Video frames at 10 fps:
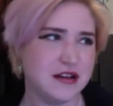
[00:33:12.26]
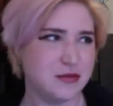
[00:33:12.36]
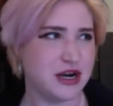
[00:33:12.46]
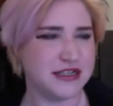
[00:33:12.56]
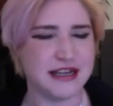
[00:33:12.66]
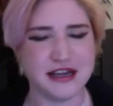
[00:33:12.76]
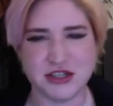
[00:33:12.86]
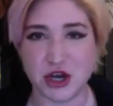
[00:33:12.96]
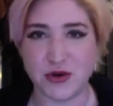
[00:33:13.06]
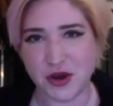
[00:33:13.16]
when I say I
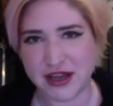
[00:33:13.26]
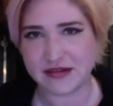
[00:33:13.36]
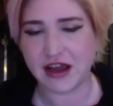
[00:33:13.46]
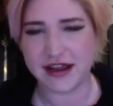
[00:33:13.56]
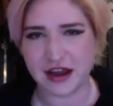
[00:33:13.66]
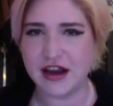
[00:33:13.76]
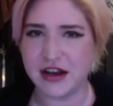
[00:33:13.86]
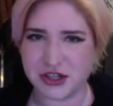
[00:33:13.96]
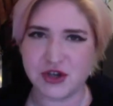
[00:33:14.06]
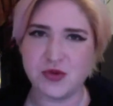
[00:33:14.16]
don't, I kind
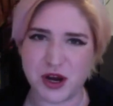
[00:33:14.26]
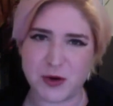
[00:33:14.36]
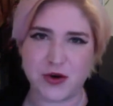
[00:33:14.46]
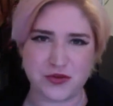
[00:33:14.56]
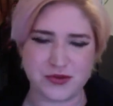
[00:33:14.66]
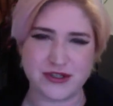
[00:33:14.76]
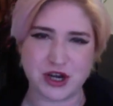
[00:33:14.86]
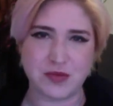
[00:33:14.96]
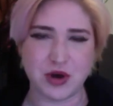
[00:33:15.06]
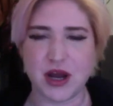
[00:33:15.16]
of do work on it full
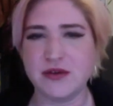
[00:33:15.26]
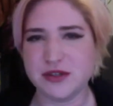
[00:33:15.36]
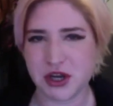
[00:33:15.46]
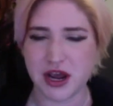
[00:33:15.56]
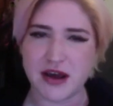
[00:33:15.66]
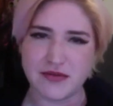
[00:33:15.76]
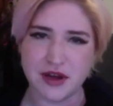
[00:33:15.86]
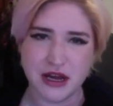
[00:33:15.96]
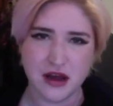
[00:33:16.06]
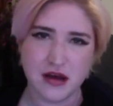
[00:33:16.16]
time, but I also have
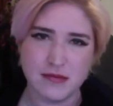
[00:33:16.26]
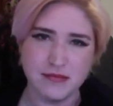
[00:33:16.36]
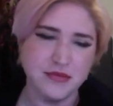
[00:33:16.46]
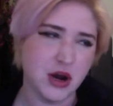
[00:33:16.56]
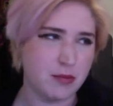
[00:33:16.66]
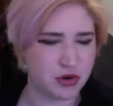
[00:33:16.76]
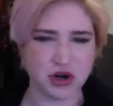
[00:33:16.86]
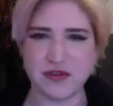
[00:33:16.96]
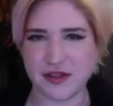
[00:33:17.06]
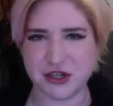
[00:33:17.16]
a number
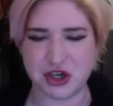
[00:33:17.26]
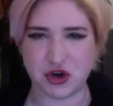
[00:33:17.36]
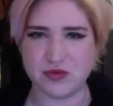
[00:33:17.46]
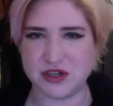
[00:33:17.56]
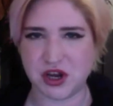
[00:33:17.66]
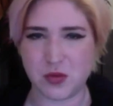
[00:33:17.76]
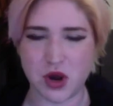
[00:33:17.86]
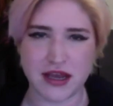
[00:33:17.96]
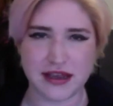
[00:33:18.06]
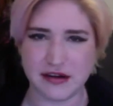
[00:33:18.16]
of other jobs and I
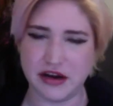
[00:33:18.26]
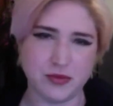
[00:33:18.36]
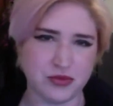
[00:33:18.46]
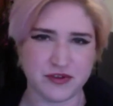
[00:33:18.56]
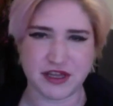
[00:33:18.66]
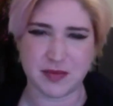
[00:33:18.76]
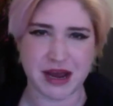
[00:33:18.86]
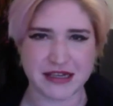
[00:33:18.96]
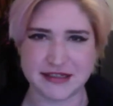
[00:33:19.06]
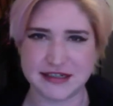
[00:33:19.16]
work in a number of other
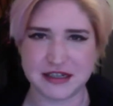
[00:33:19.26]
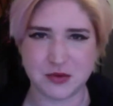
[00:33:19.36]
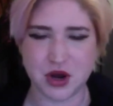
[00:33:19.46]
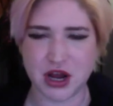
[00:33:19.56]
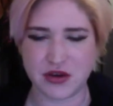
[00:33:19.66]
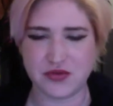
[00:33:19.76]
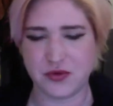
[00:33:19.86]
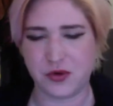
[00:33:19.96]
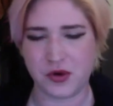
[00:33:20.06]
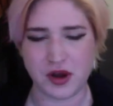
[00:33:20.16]
capacities. I work
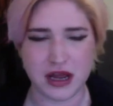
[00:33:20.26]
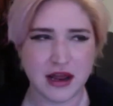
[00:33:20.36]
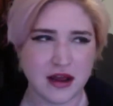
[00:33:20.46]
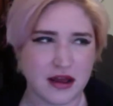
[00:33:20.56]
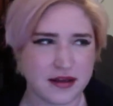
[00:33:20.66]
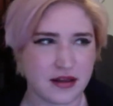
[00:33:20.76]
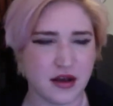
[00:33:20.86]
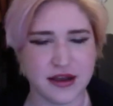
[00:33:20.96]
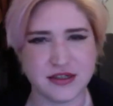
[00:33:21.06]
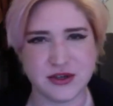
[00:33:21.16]
for a
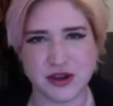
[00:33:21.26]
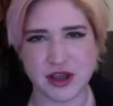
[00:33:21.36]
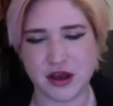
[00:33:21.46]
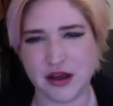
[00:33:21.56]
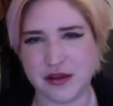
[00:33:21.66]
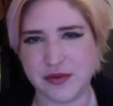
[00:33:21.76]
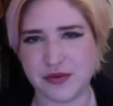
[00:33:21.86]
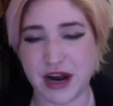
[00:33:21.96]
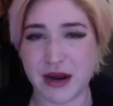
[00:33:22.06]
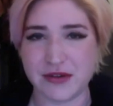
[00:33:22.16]
client doing
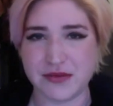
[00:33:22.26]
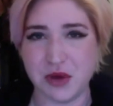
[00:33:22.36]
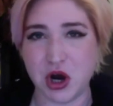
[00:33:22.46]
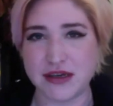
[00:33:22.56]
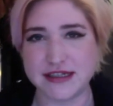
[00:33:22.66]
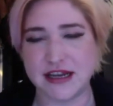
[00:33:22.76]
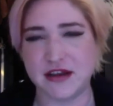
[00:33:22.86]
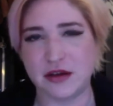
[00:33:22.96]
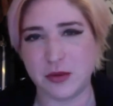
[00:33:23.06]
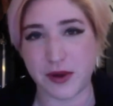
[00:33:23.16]
3 hours of
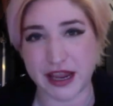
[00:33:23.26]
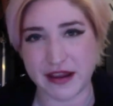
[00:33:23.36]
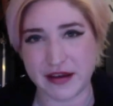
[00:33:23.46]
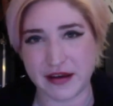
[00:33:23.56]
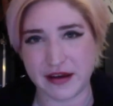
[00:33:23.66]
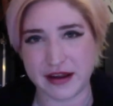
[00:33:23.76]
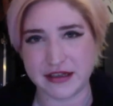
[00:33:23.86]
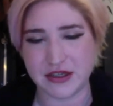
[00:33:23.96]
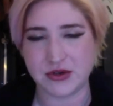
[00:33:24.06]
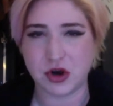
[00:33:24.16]
marketing a week. I
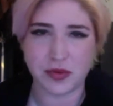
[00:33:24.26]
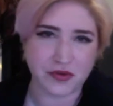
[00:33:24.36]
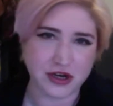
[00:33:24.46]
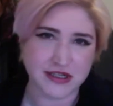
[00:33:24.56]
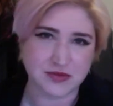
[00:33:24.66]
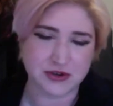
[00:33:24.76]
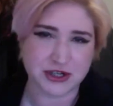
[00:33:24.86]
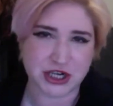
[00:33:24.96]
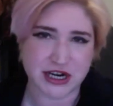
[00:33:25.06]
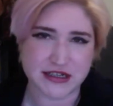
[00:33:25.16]
do copywriting
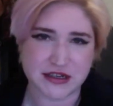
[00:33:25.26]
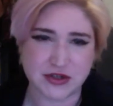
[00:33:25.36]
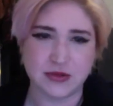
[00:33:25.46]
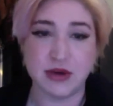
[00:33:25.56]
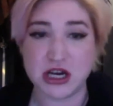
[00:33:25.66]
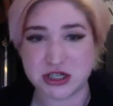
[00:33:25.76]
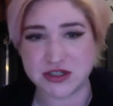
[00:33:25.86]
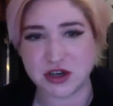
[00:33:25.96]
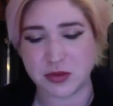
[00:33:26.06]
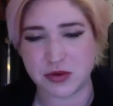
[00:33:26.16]
projects. I do
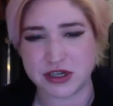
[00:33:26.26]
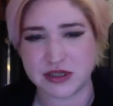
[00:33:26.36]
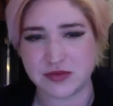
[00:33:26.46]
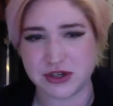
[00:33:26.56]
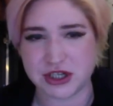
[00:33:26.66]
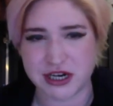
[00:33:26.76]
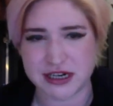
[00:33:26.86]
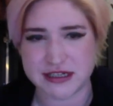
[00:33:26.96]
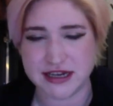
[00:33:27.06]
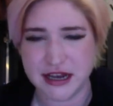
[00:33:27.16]
emergency copywriting
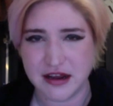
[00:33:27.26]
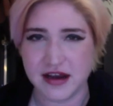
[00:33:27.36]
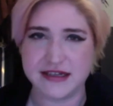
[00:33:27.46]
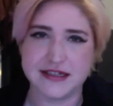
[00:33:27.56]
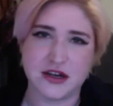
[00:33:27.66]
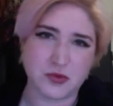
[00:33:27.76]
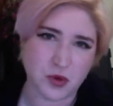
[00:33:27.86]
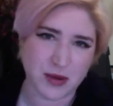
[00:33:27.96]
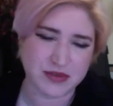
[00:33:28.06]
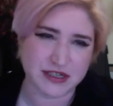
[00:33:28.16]
projects. I design
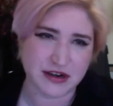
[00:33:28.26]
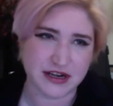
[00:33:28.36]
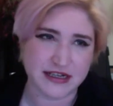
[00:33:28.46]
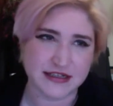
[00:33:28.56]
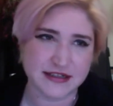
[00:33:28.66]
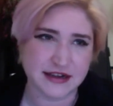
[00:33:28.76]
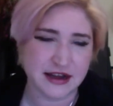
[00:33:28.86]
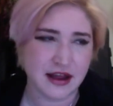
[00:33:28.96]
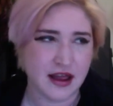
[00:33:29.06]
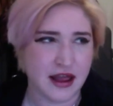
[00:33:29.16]
websites.
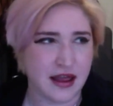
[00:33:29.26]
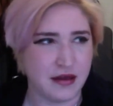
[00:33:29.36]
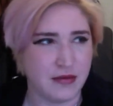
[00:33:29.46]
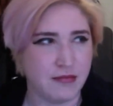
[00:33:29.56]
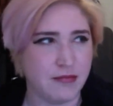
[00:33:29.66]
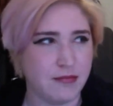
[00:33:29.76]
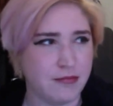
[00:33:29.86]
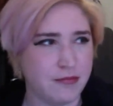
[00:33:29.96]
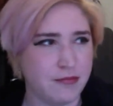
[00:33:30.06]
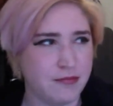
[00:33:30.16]

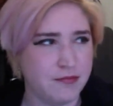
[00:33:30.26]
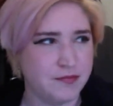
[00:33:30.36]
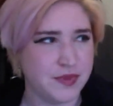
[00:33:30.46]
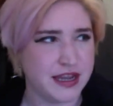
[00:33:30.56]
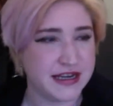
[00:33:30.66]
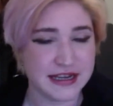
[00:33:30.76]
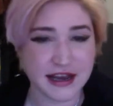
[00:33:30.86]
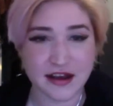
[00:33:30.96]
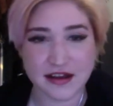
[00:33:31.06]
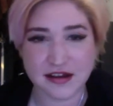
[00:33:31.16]
And
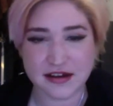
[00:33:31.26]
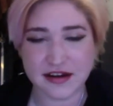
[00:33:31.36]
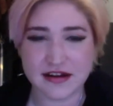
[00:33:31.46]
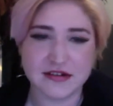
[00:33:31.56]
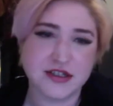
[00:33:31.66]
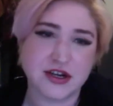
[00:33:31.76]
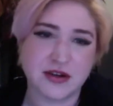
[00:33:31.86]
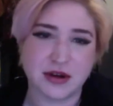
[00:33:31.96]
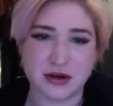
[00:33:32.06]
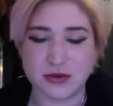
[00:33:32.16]

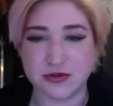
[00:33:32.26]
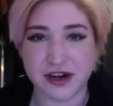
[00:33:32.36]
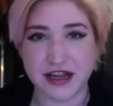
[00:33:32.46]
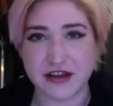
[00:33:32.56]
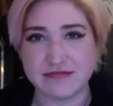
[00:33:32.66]
I'm on the radio.